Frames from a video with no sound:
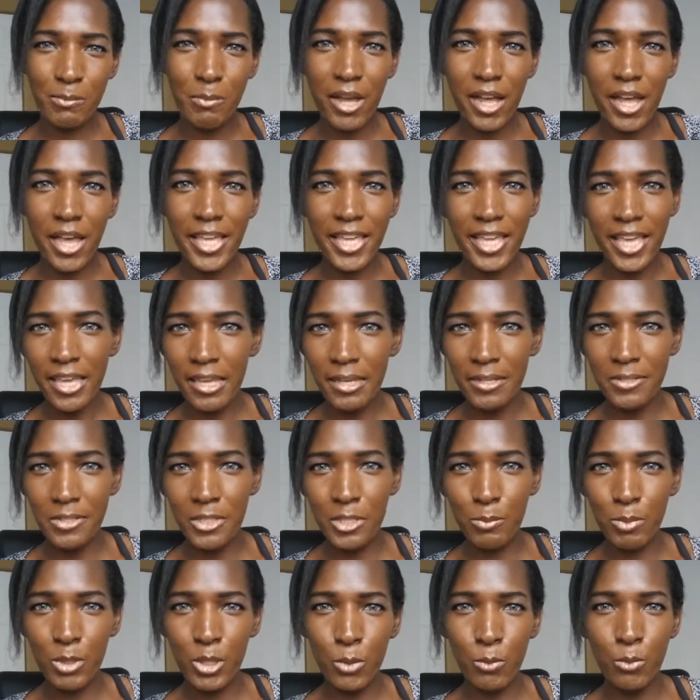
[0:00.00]
my case
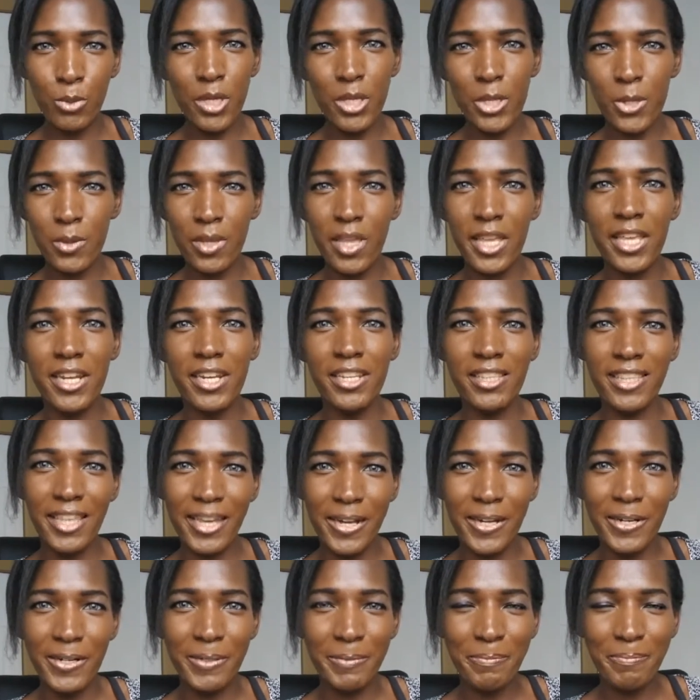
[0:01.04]
has been relocated
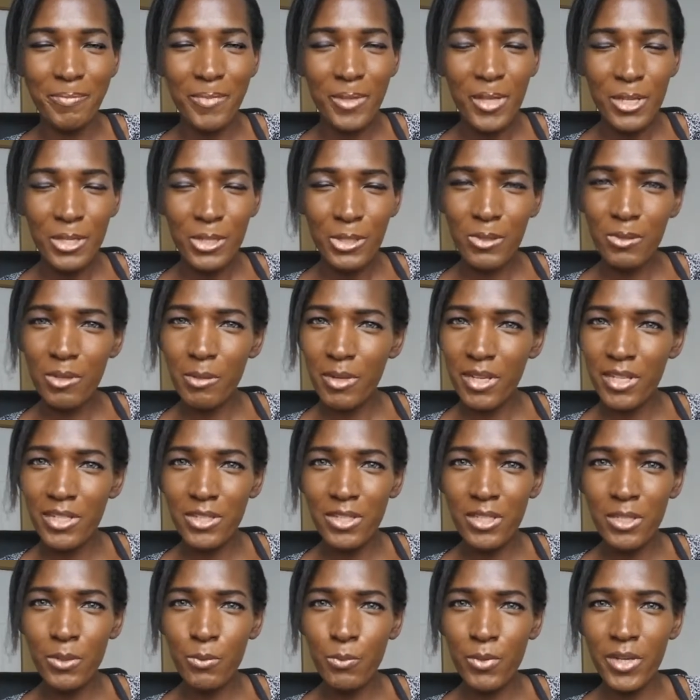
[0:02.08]
there. So I
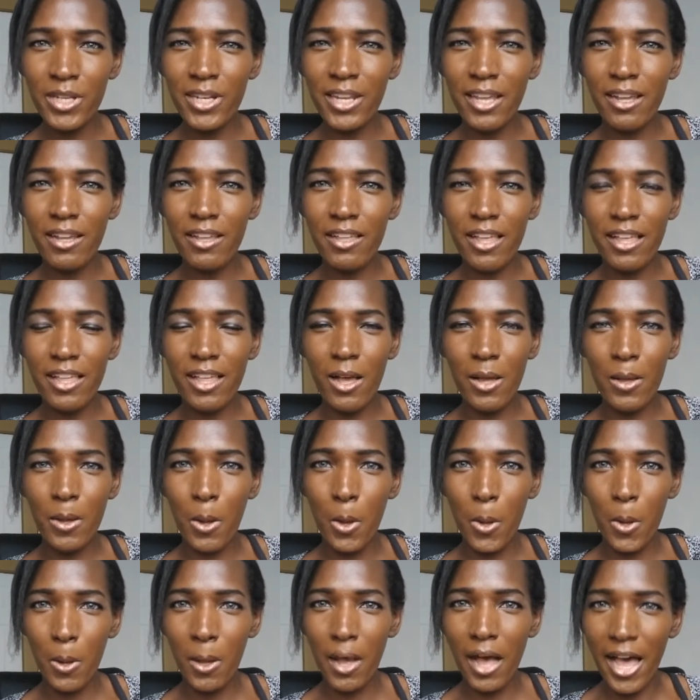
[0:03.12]
basically went
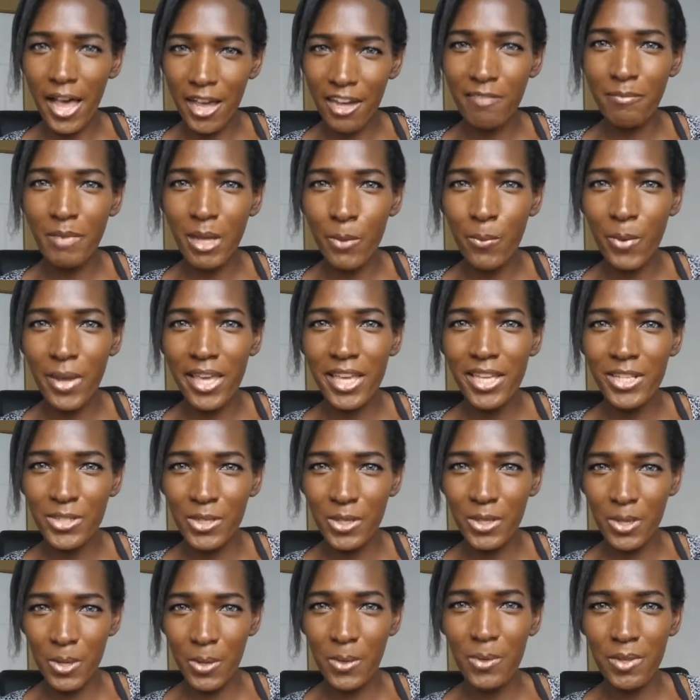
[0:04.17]
out of my way
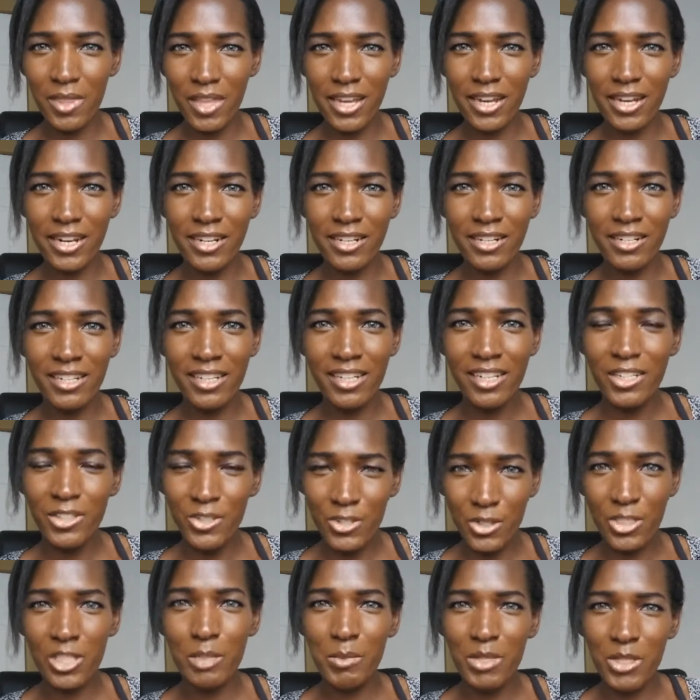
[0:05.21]
to go there
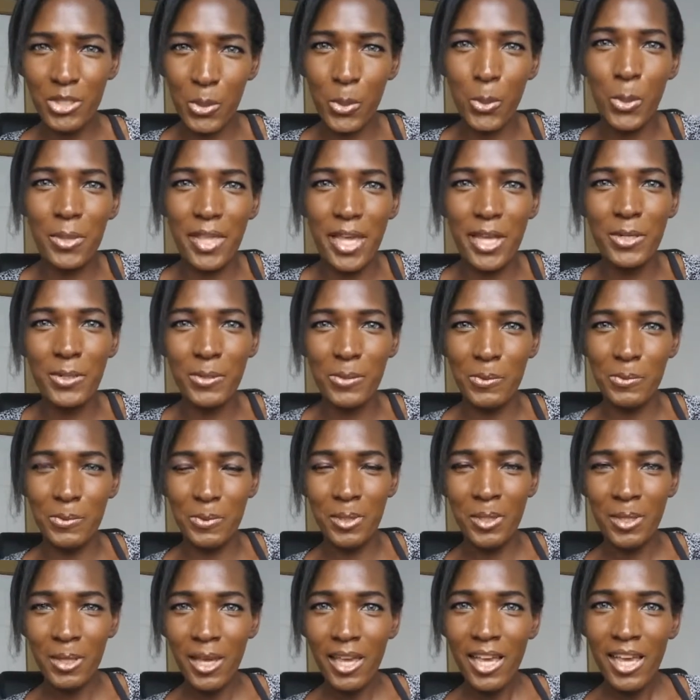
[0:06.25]
just to be told that
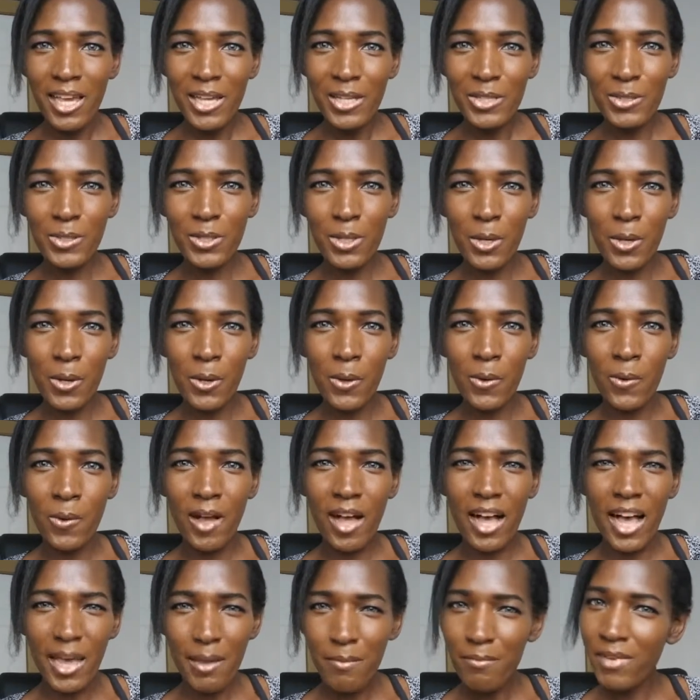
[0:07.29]
news. So
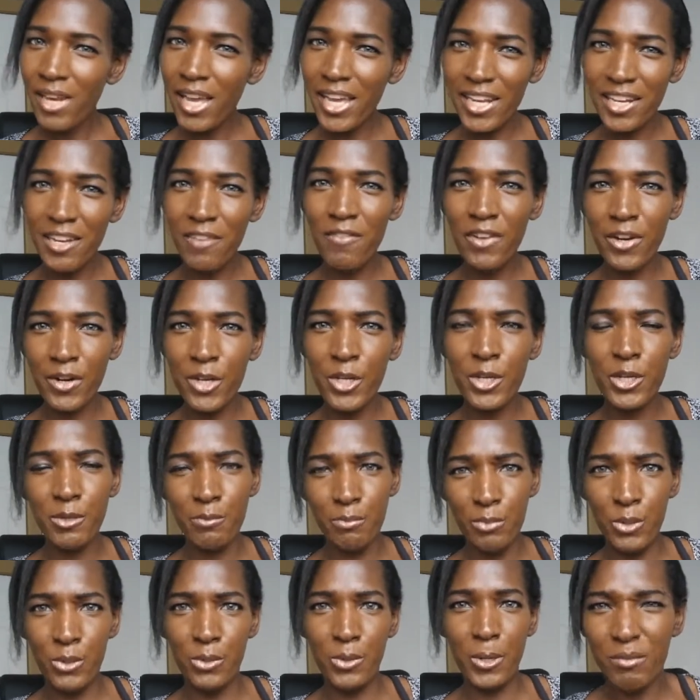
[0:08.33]
I'm not in a very
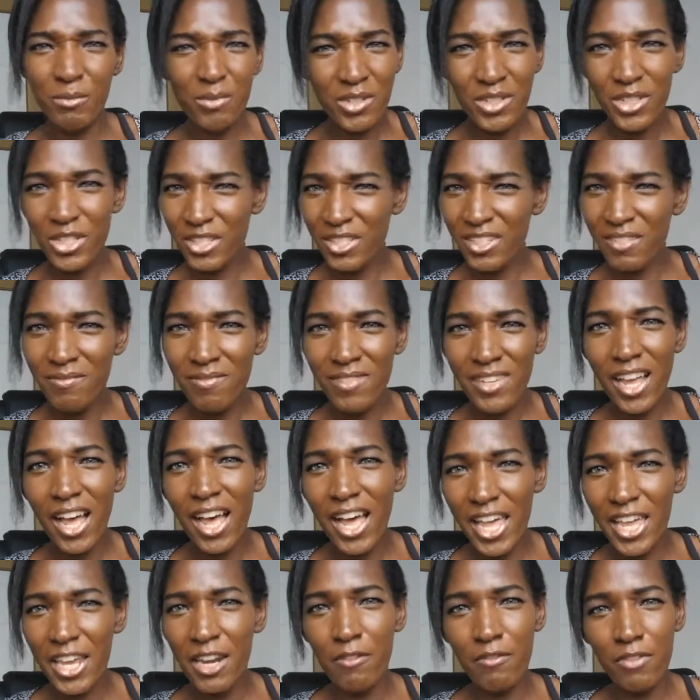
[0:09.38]
good mood. I'm just
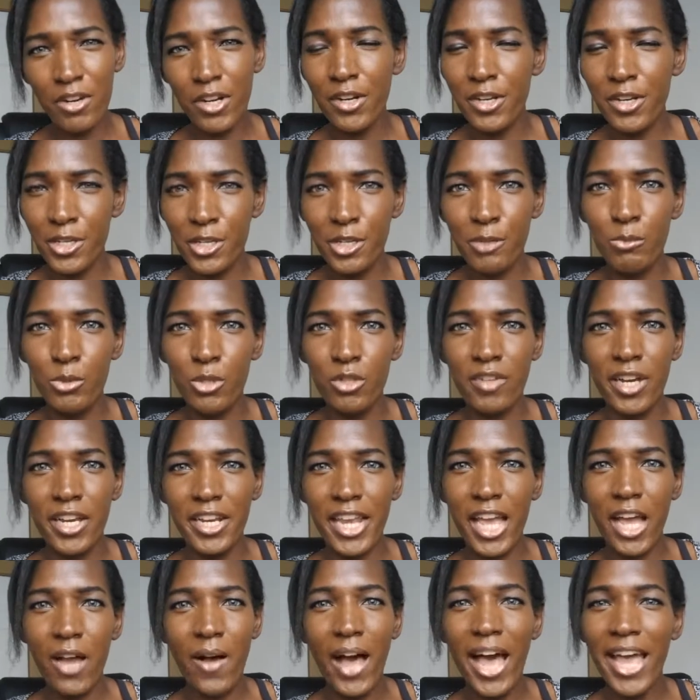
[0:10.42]
not in a very good mood right
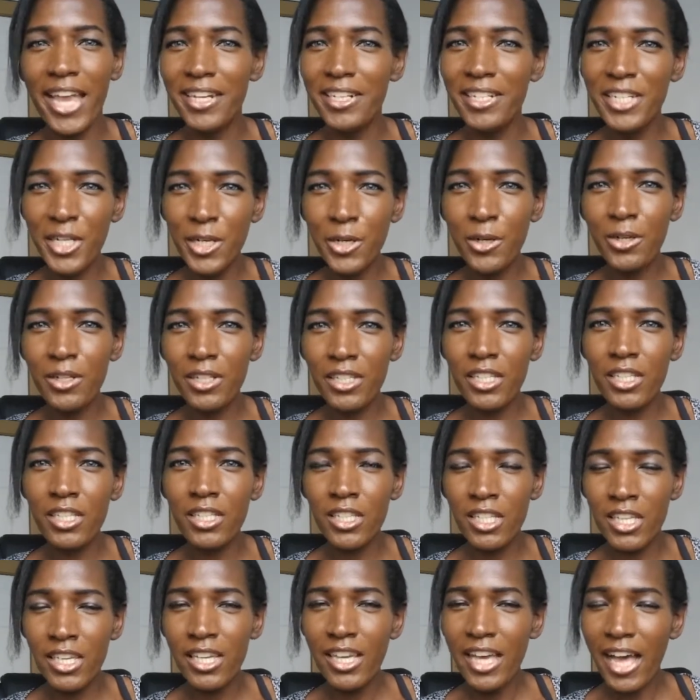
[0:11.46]
now. I nearly